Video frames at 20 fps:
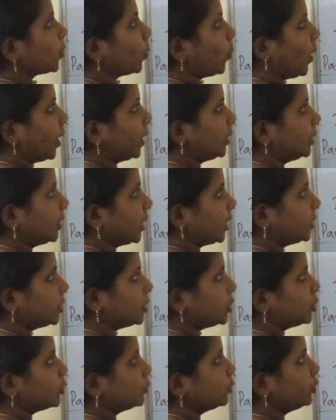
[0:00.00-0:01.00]

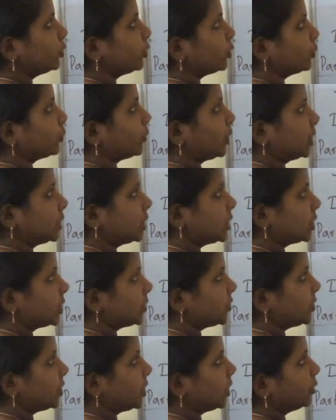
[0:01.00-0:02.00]

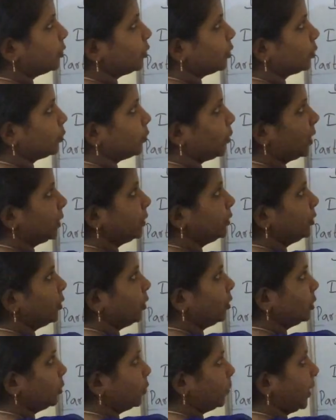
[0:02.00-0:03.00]

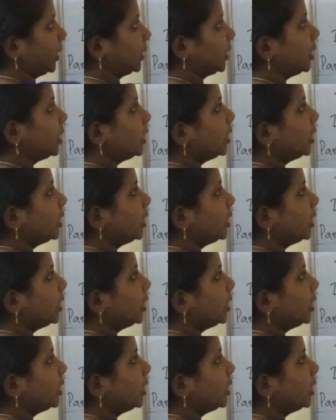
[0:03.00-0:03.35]
192.168.1.1.